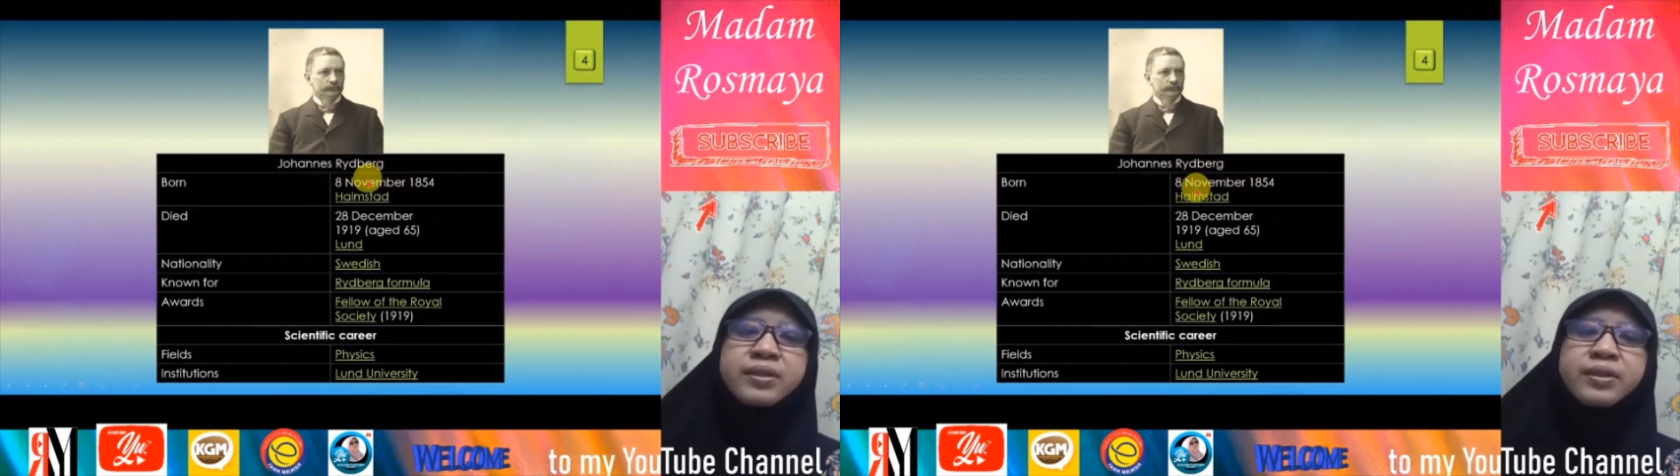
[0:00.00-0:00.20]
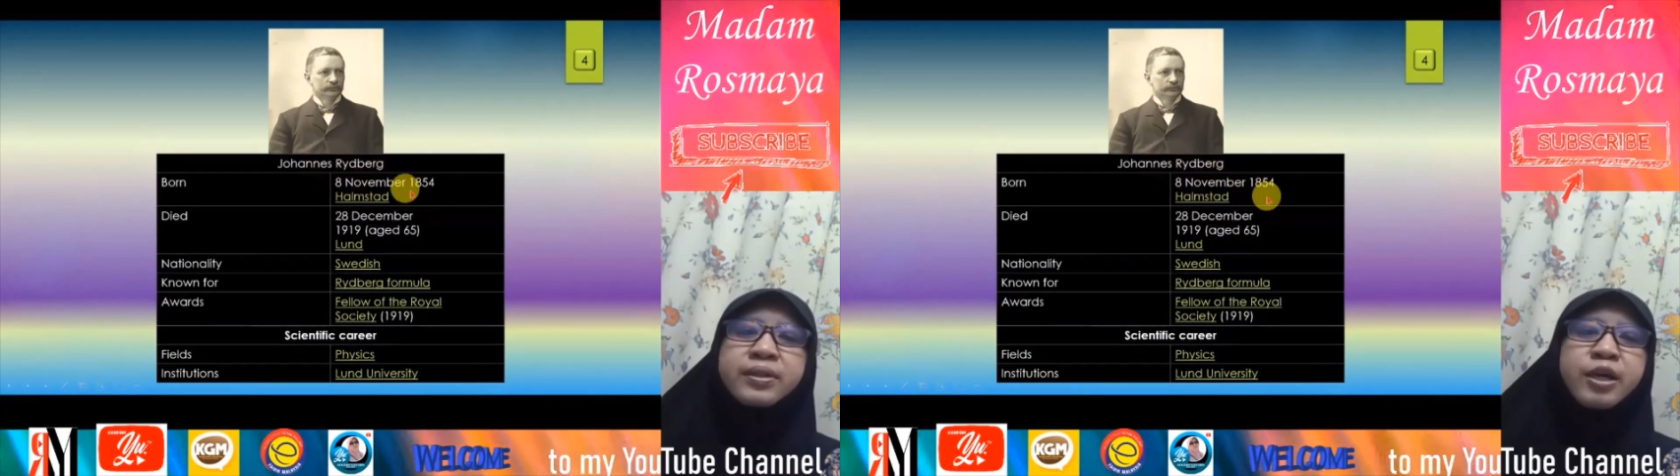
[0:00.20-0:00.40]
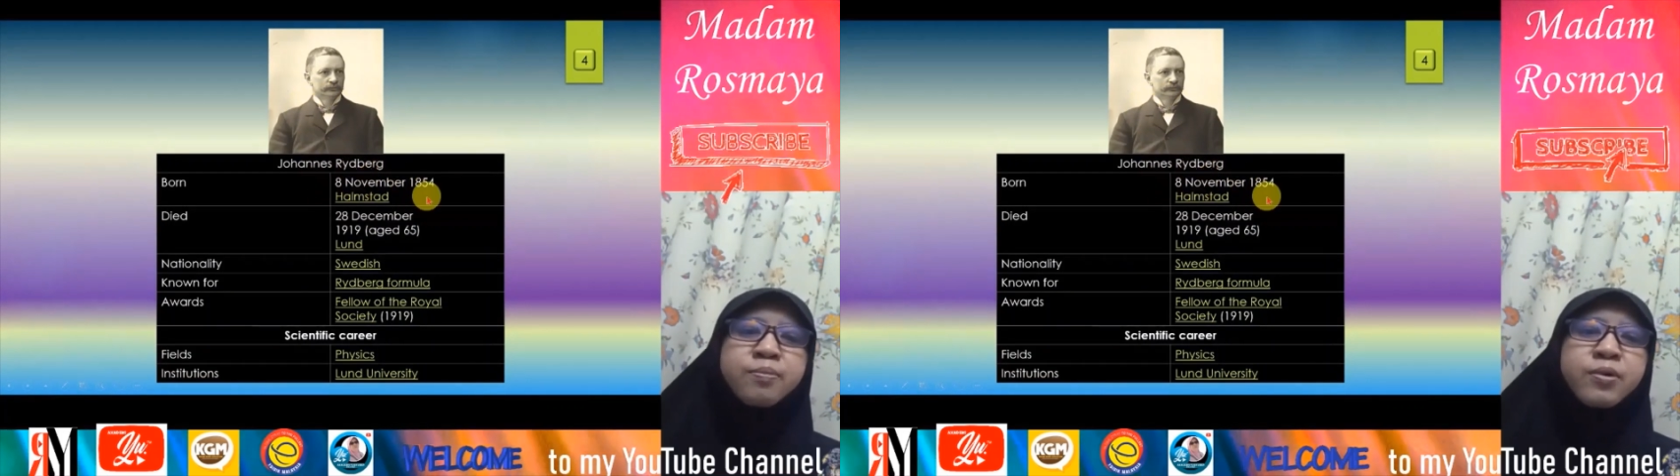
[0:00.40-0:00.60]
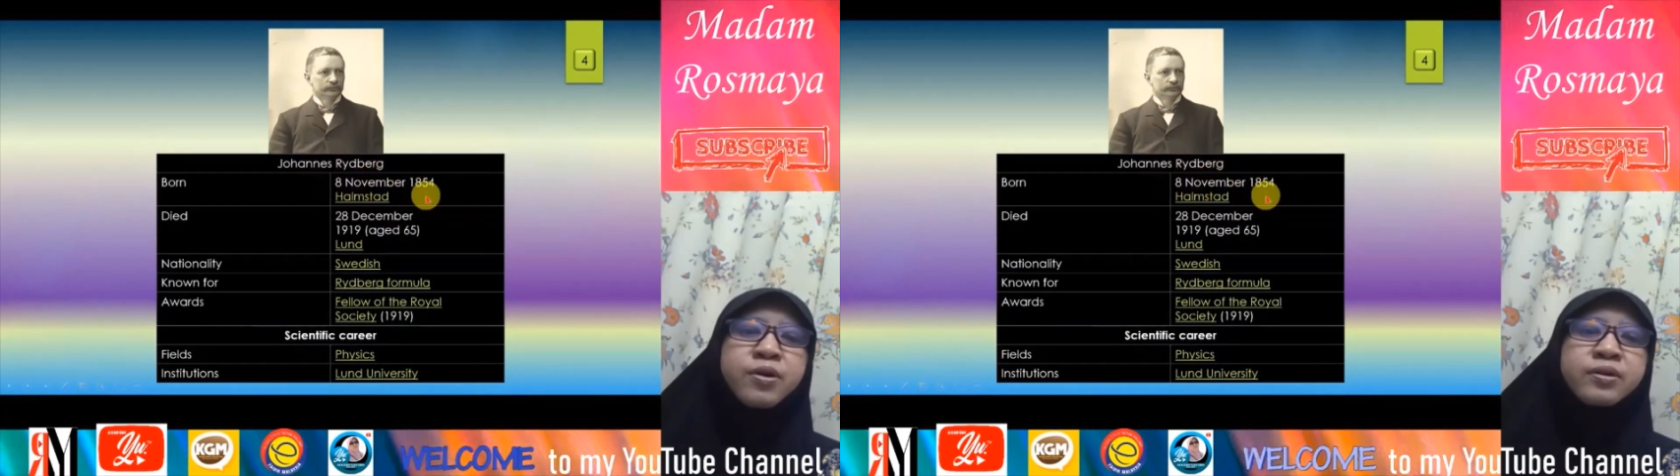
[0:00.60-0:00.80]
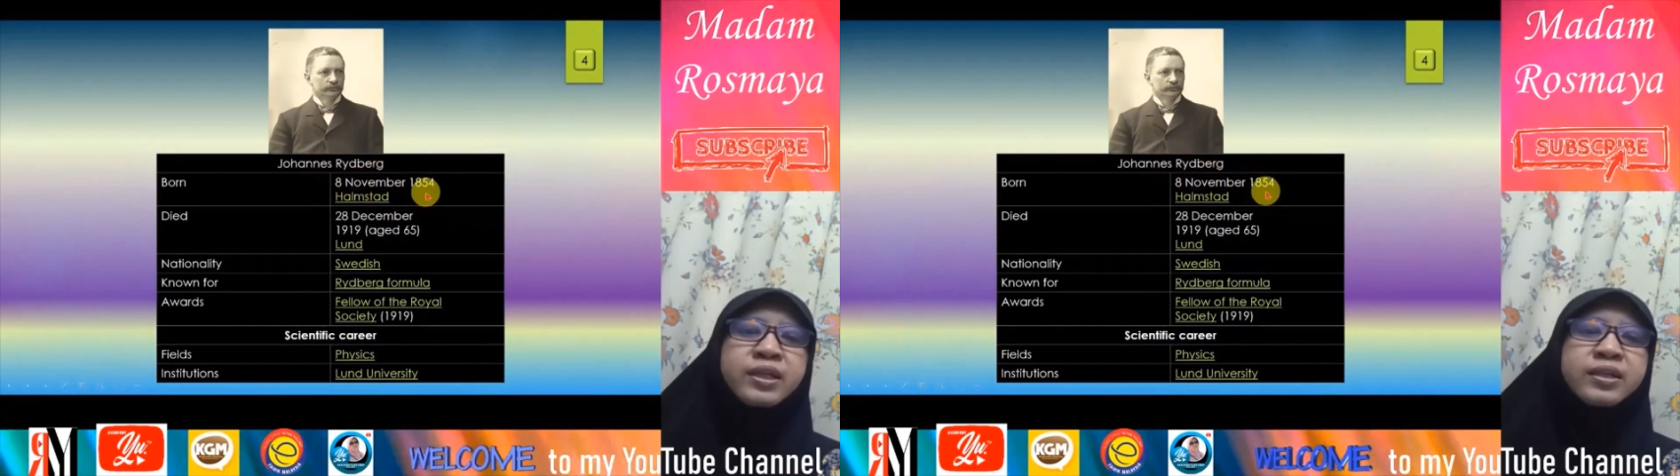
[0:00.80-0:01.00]
Okay,
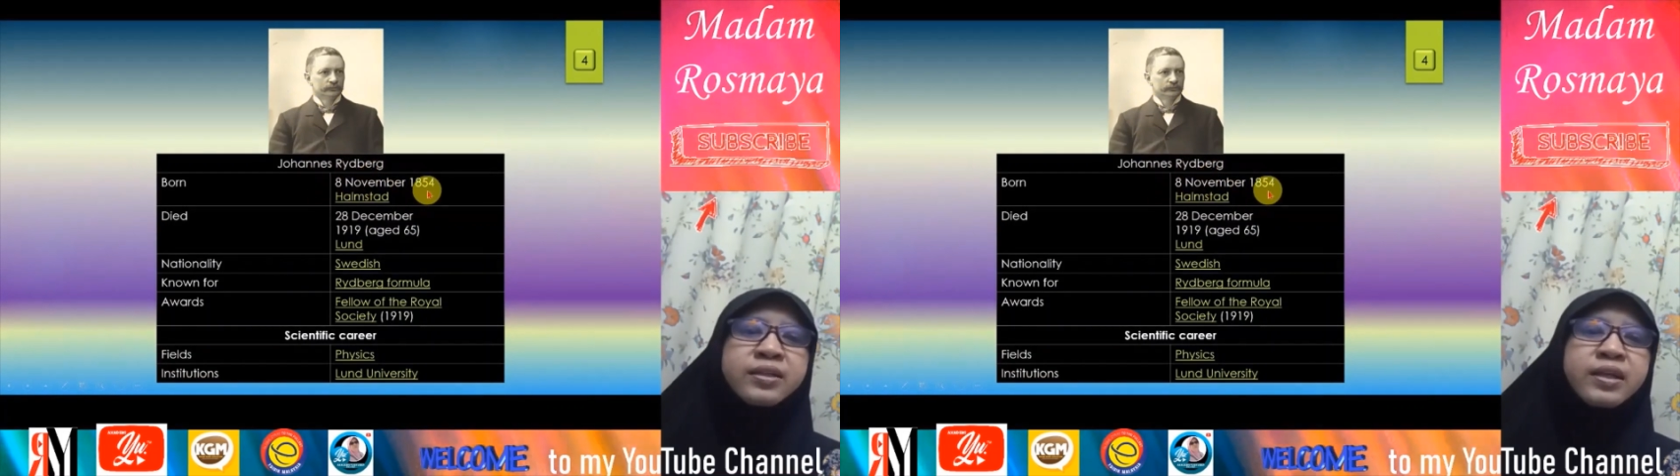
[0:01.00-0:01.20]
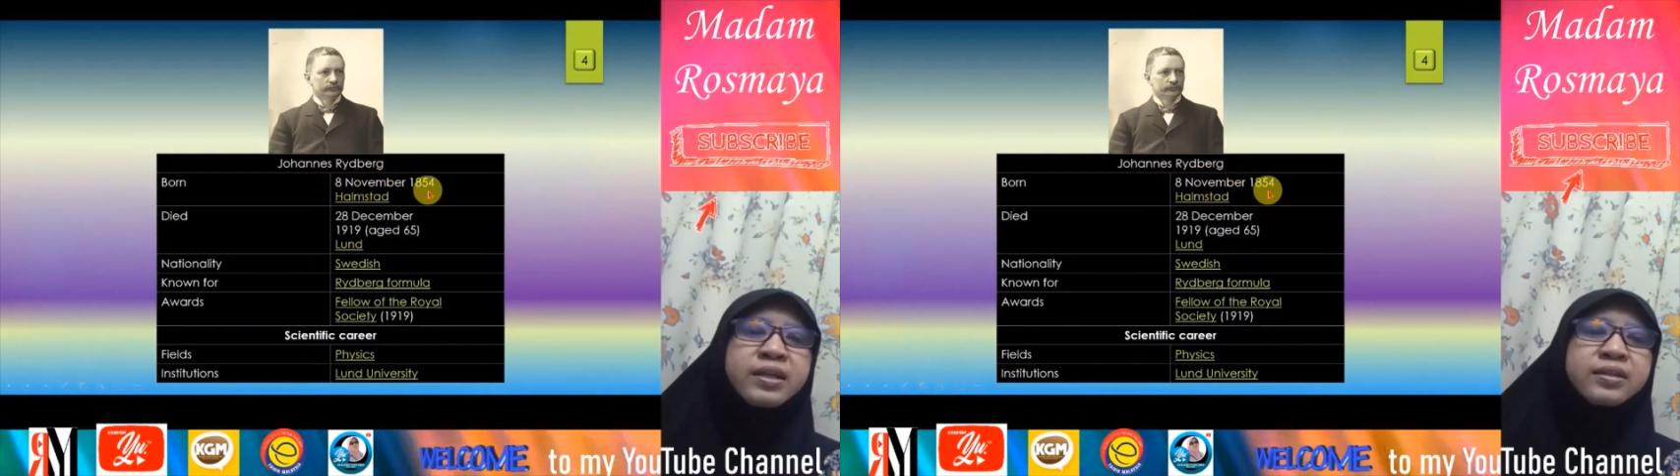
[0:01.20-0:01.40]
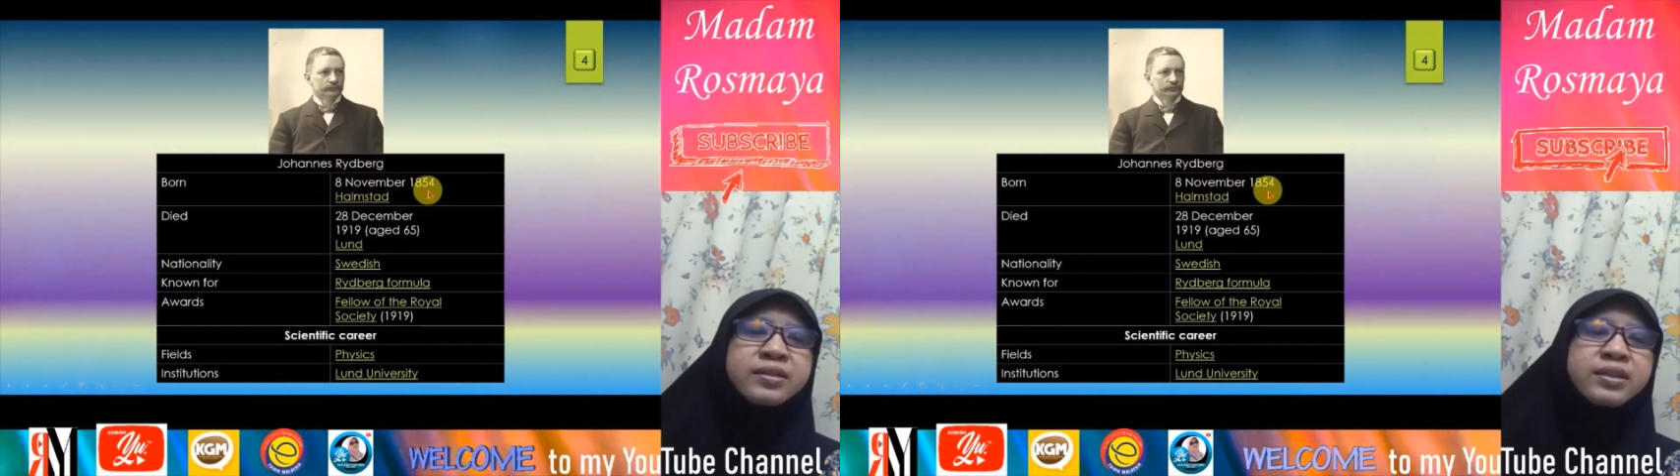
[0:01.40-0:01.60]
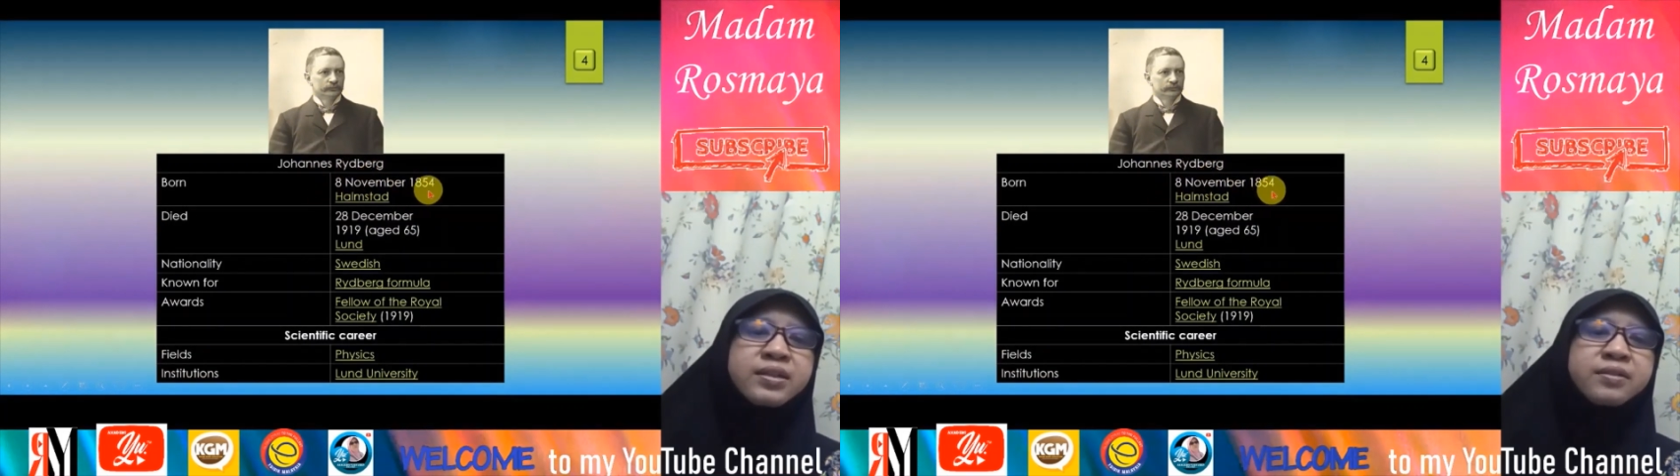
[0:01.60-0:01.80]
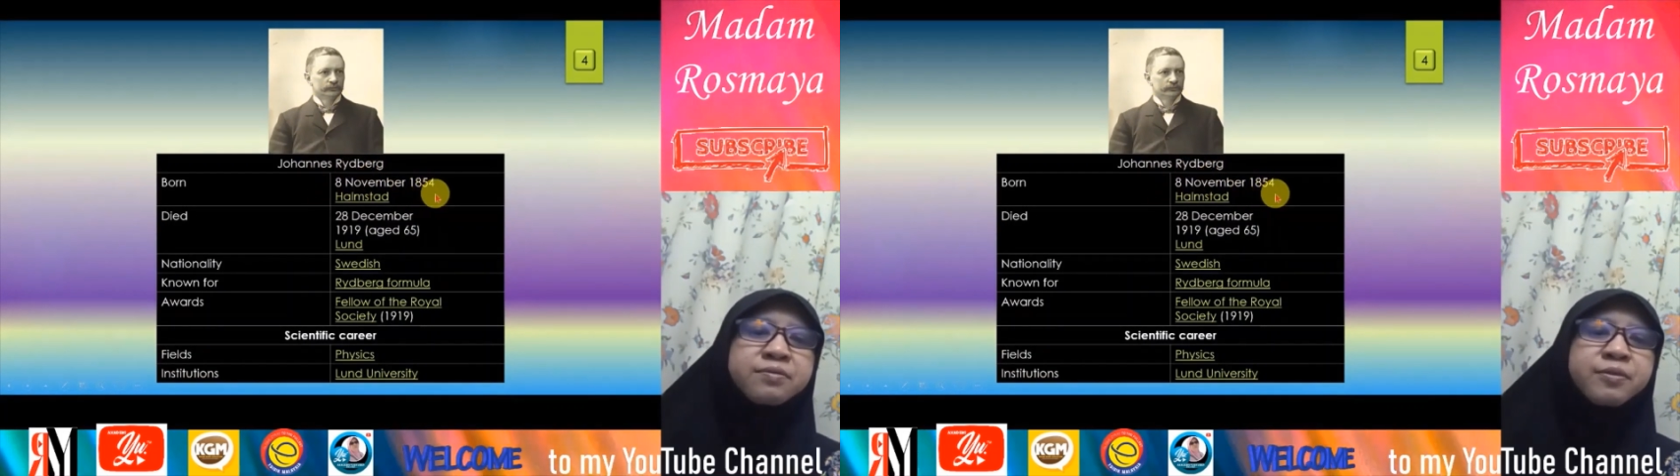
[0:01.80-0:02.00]
born in
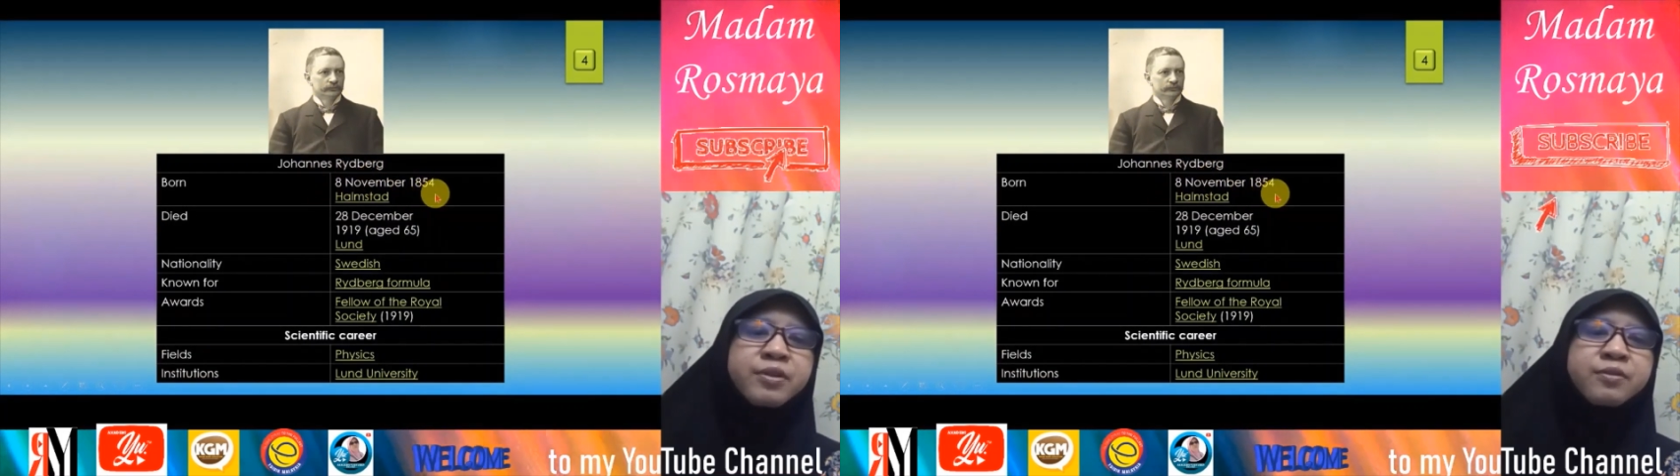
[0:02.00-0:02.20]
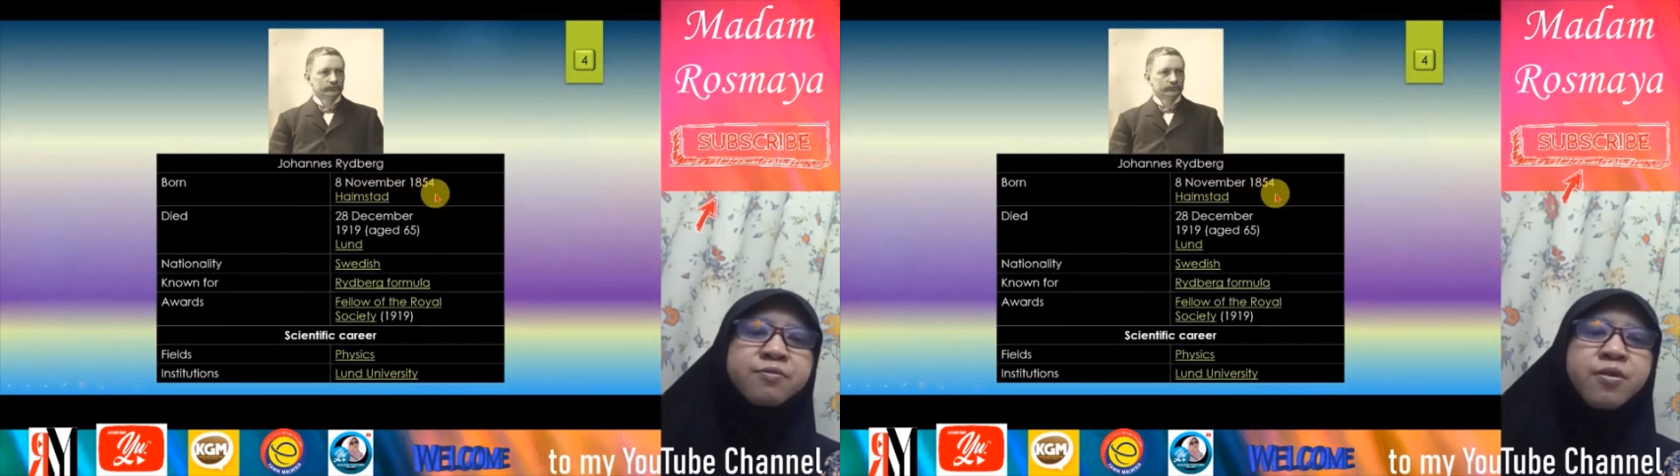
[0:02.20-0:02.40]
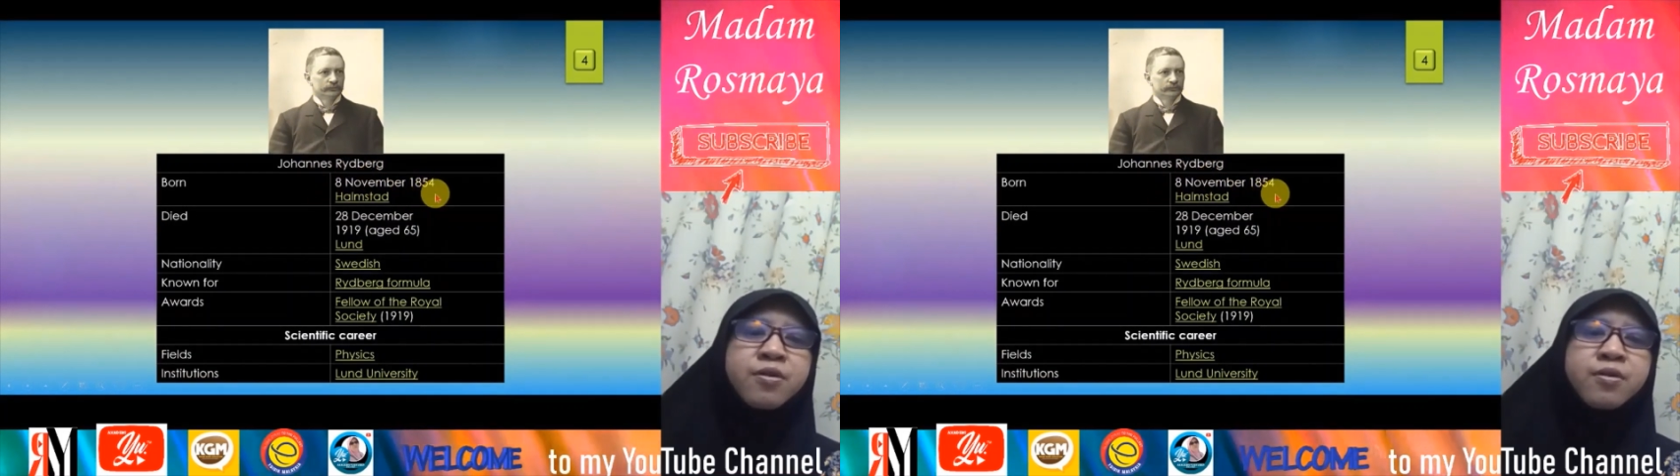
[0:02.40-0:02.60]
1854